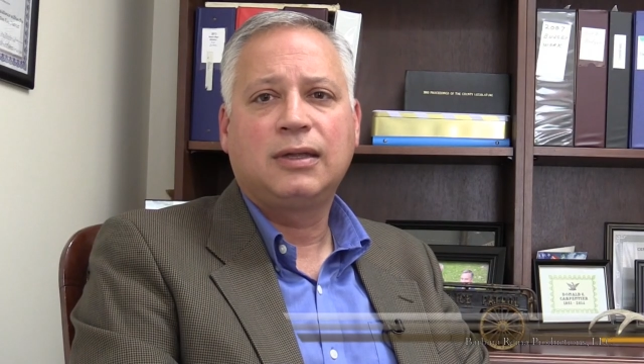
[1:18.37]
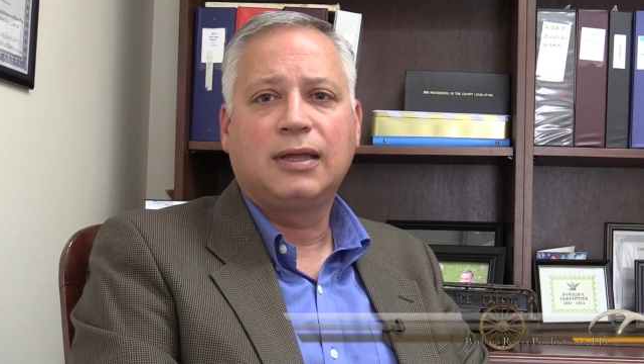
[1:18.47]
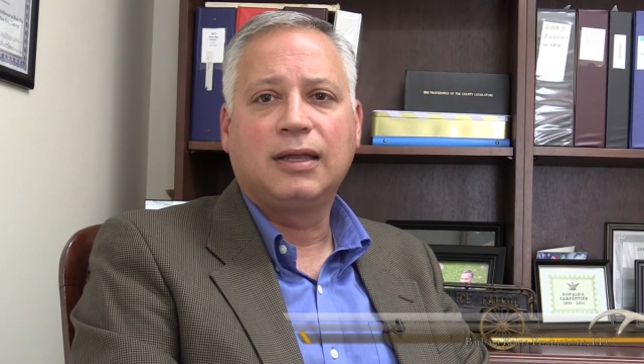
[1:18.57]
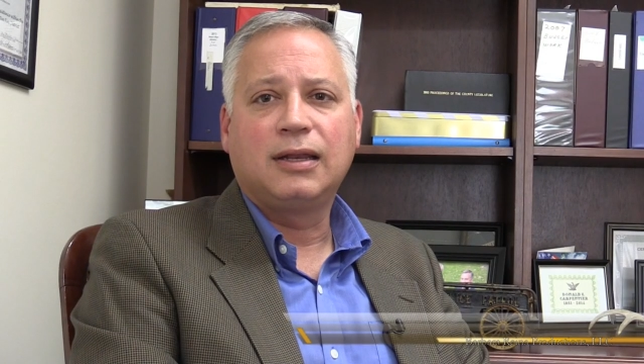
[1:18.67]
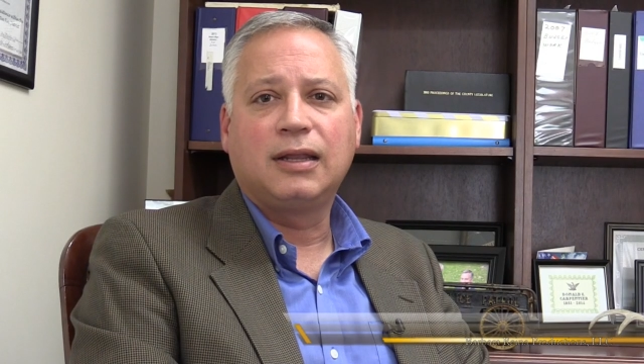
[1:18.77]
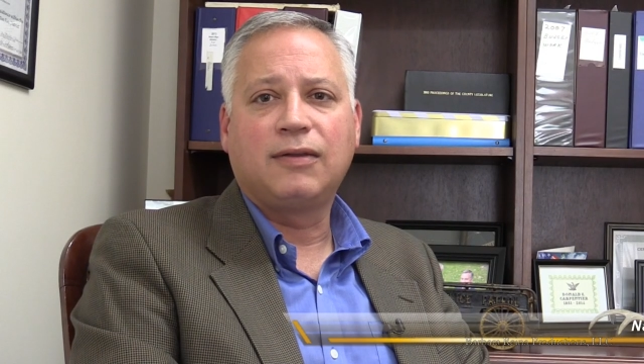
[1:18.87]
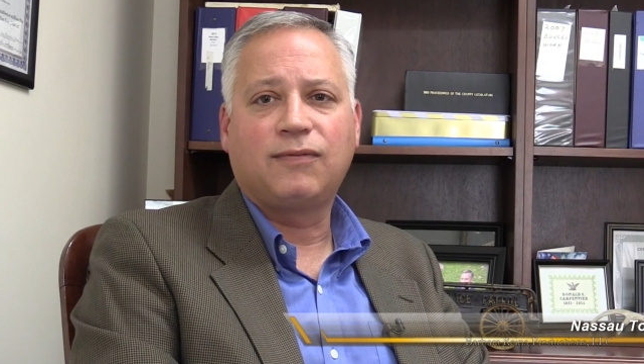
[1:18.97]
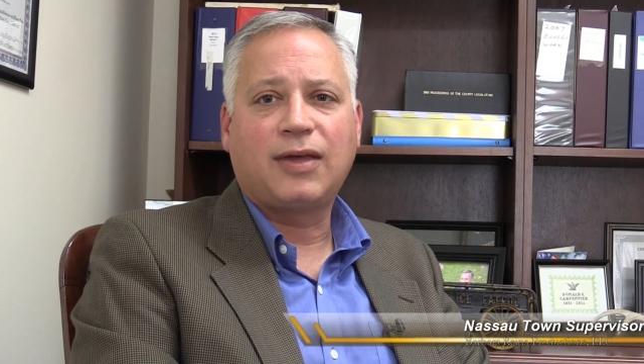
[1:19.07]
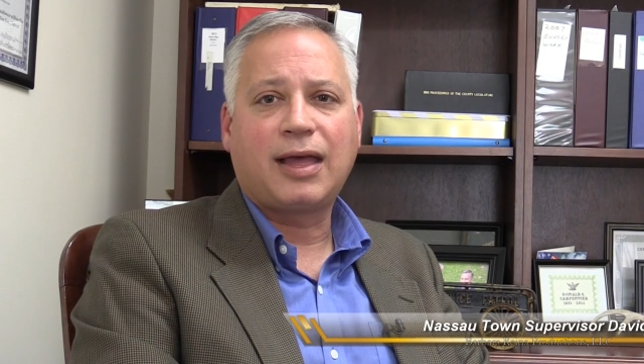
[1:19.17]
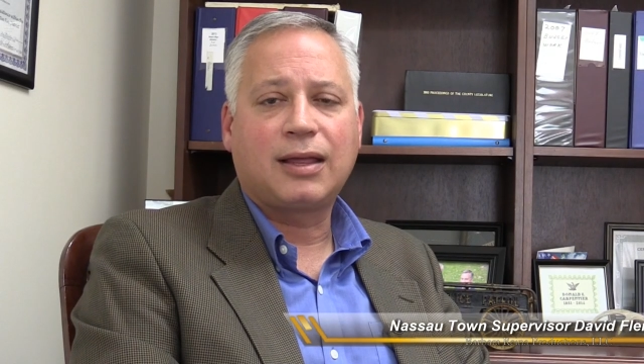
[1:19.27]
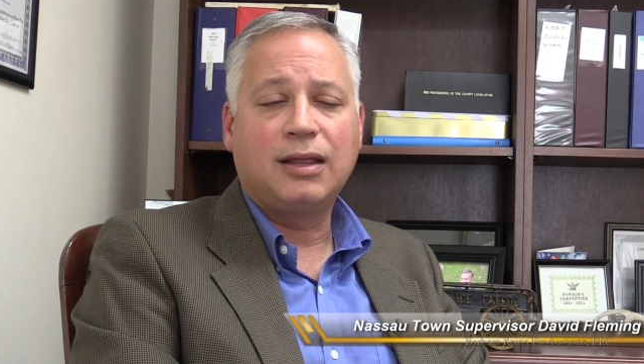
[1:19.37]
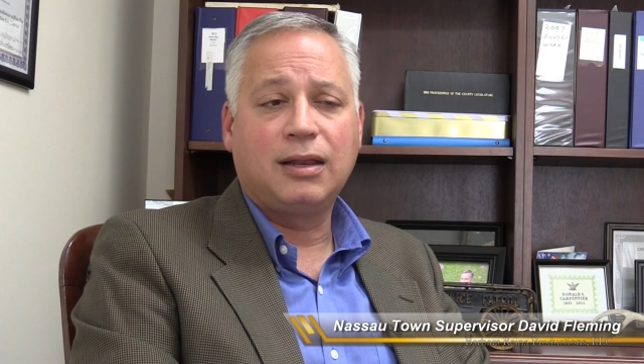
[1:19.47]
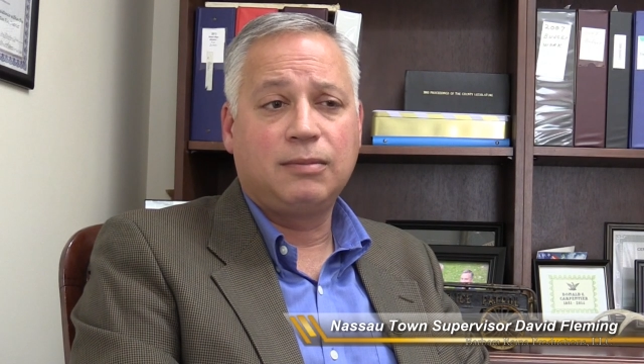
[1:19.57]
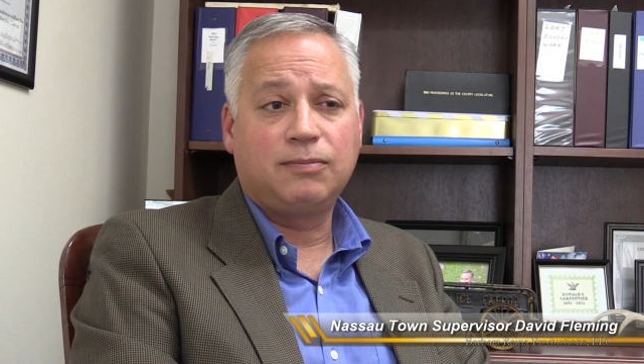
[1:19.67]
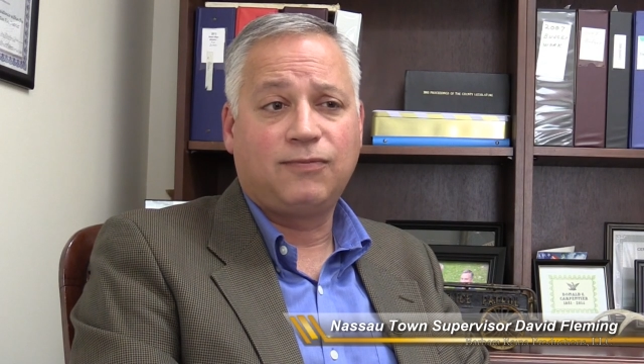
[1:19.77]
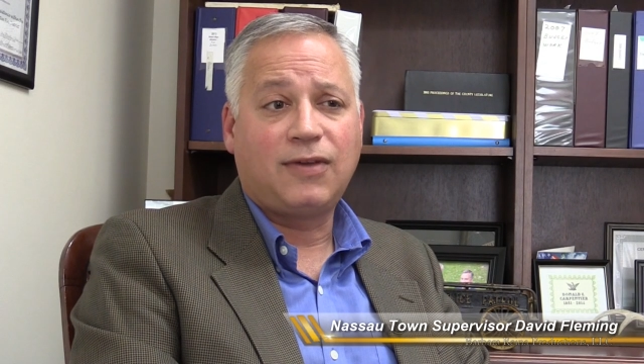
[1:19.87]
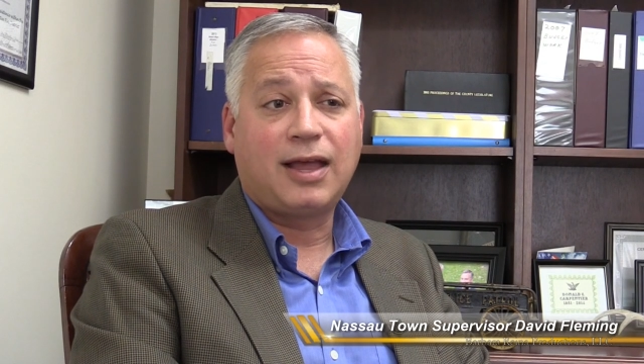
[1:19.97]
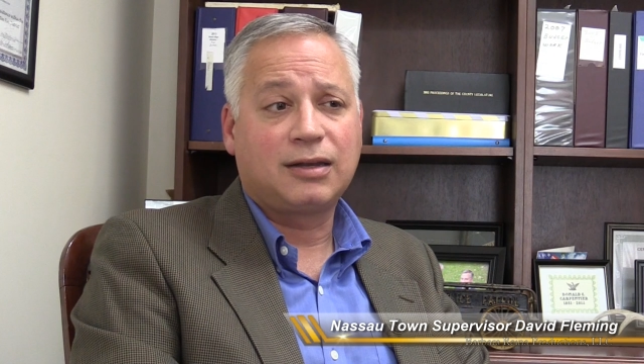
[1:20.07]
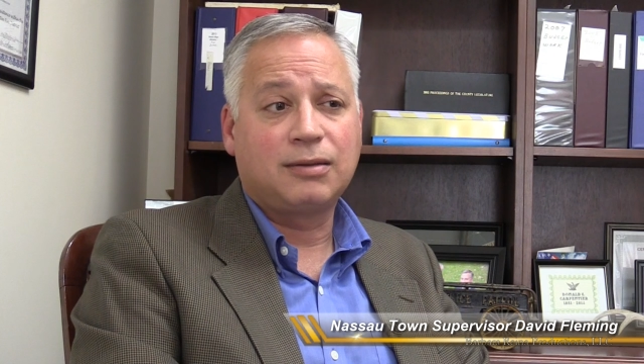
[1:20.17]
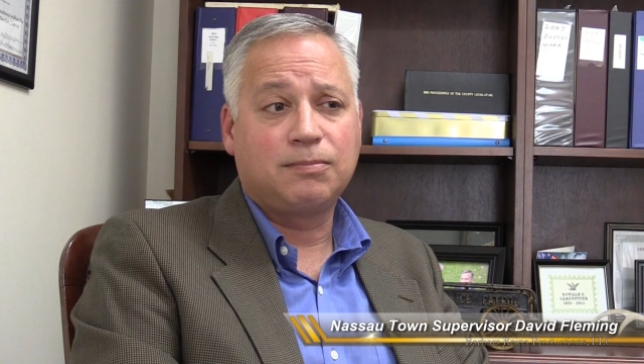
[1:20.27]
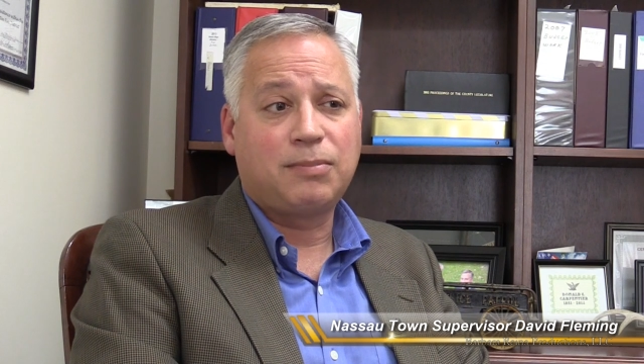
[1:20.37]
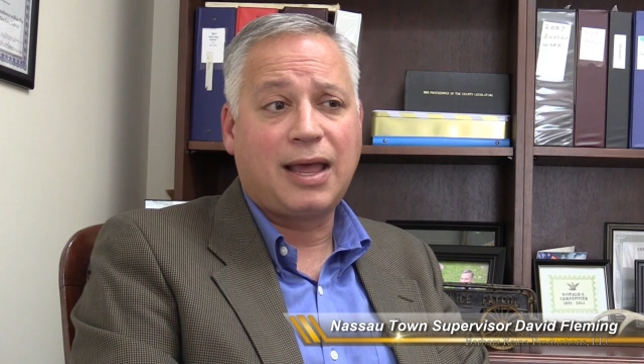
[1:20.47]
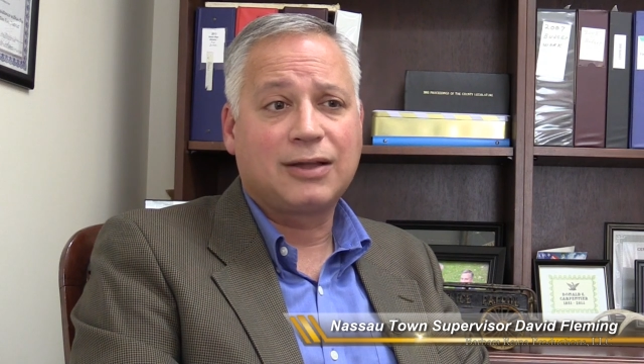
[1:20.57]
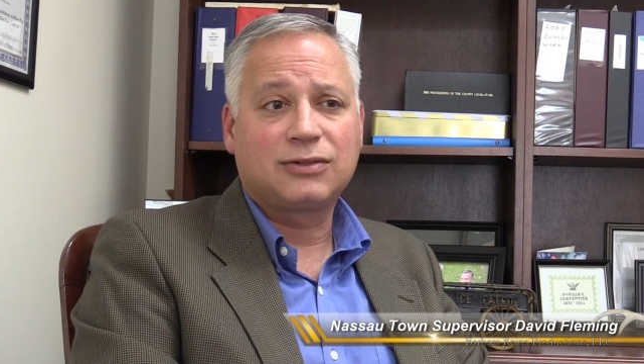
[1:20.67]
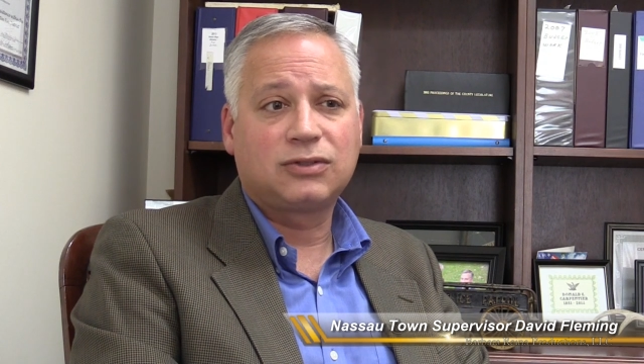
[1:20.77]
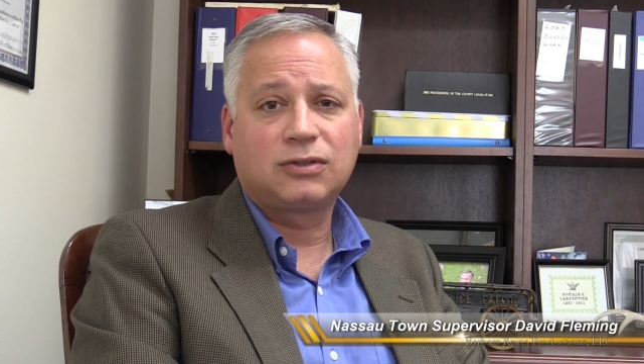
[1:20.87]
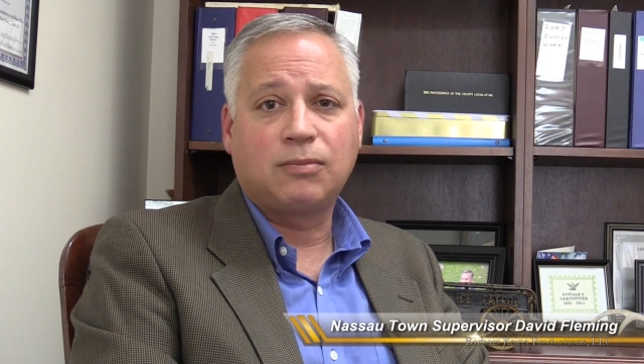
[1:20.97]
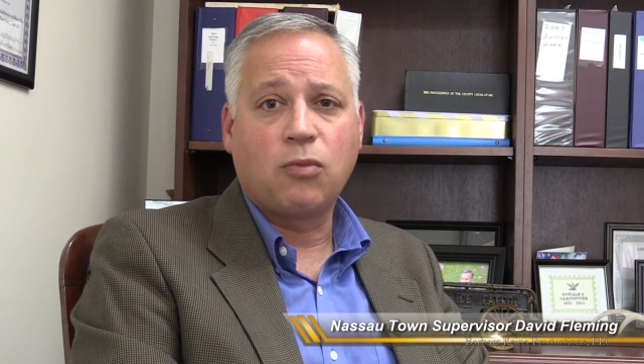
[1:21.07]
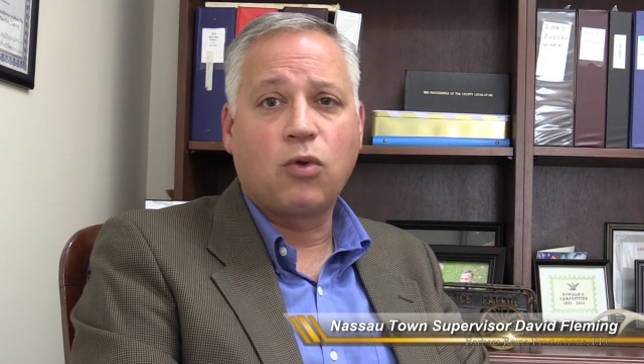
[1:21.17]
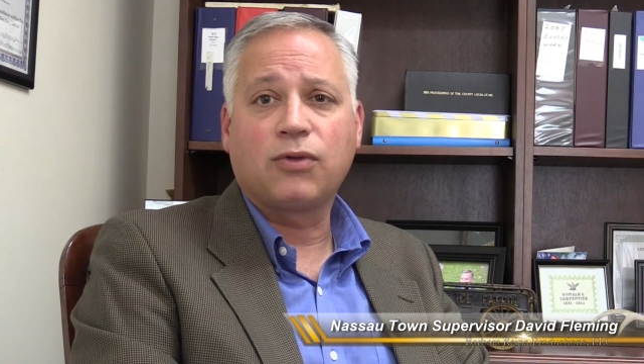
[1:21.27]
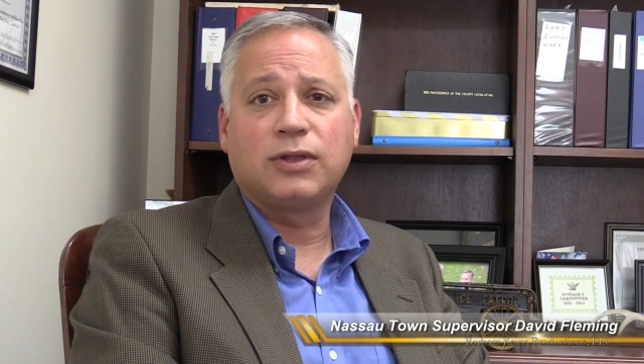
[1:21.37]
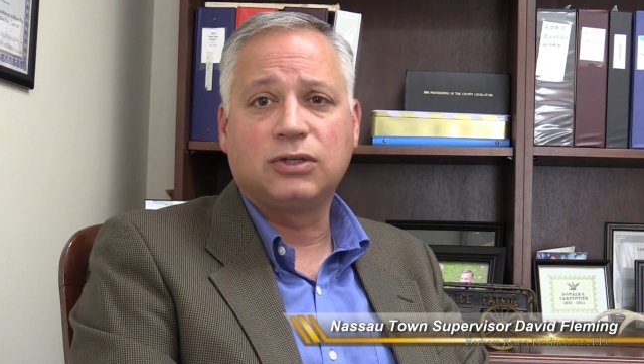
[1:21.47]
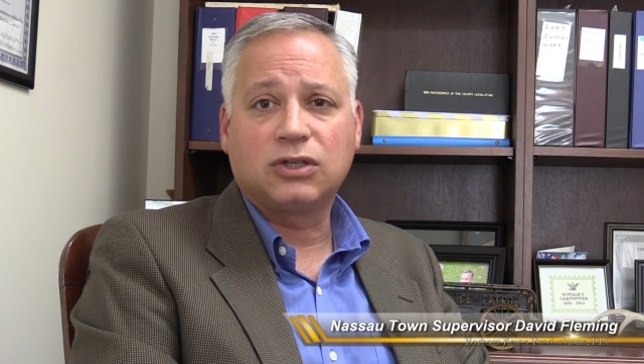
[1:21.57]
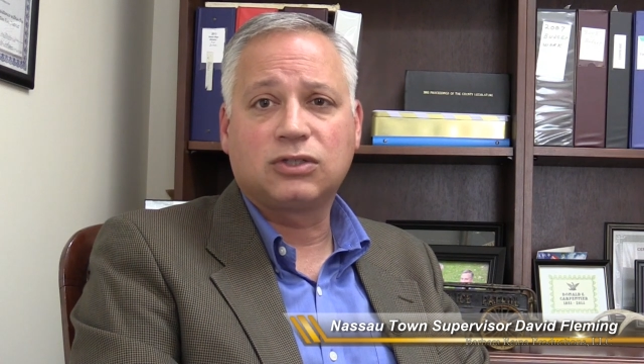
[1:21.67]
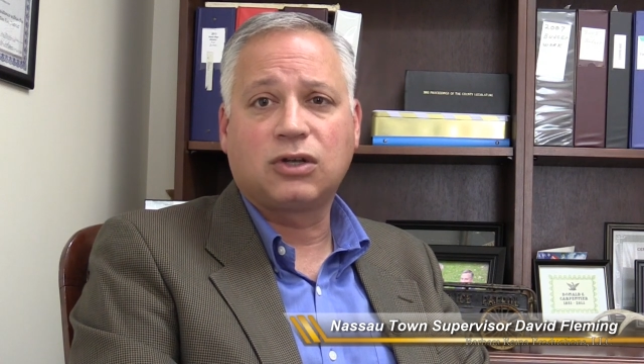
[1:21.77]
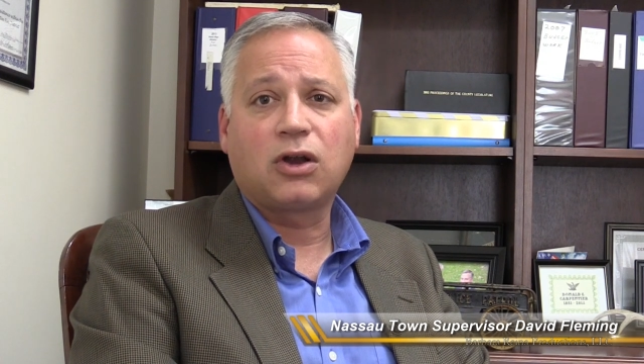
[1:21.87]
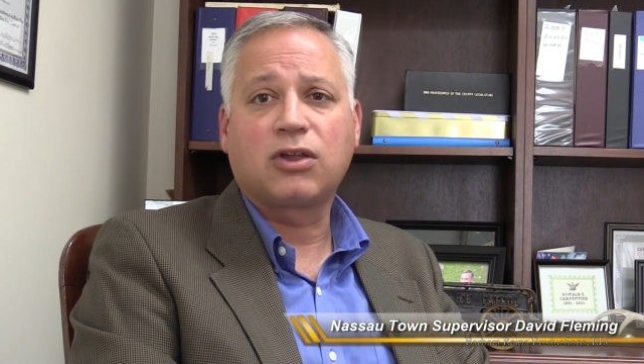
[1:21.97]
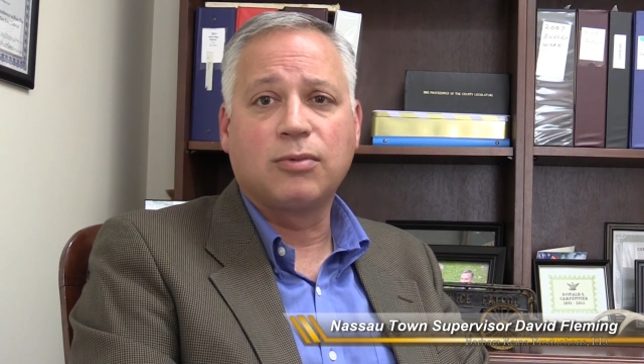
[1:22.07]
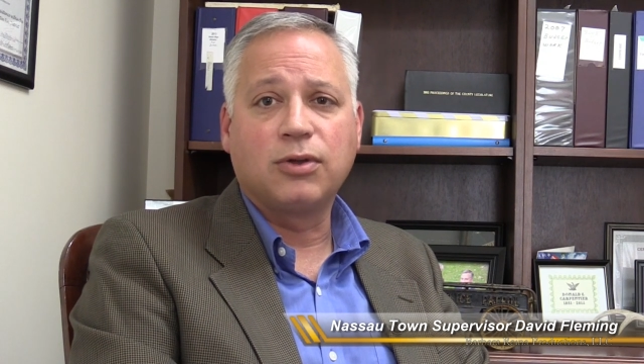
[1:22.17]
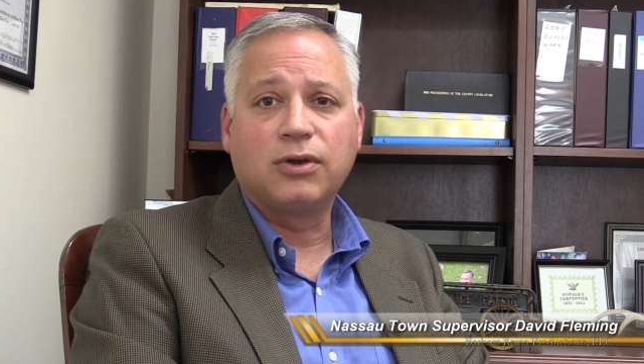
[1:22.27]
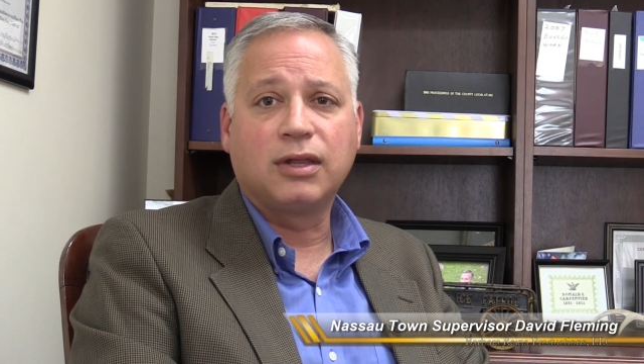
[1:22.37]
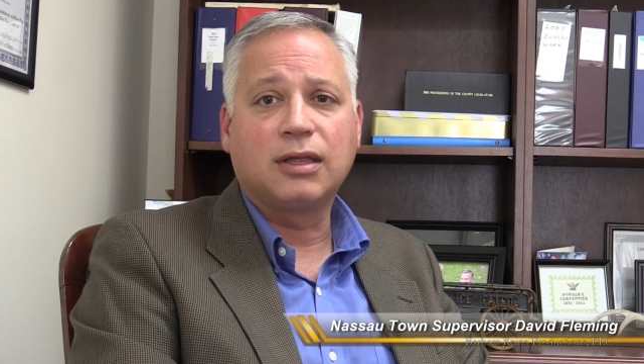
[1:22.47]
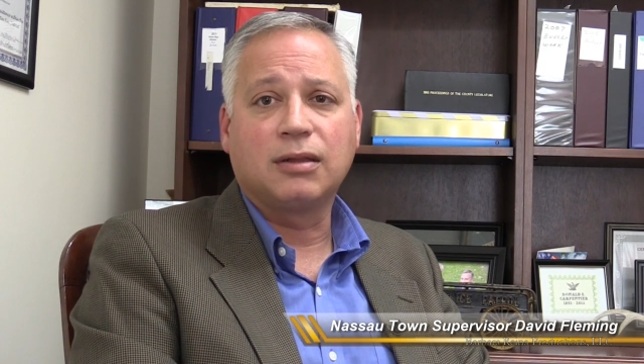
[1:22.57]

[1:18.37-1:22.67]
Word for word: And it in fact, it in fact impacts more than just our community.